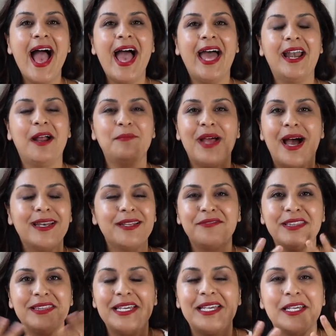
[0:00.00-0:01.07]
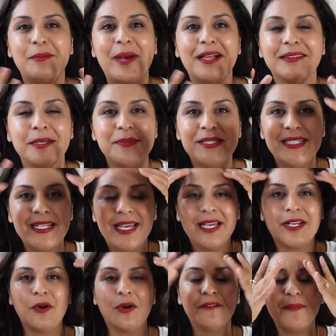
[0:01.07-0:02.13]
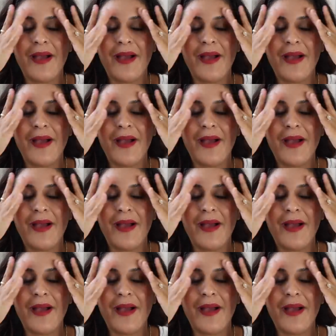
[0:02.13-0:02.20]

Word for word: and I'm not even thinking about lipstick or if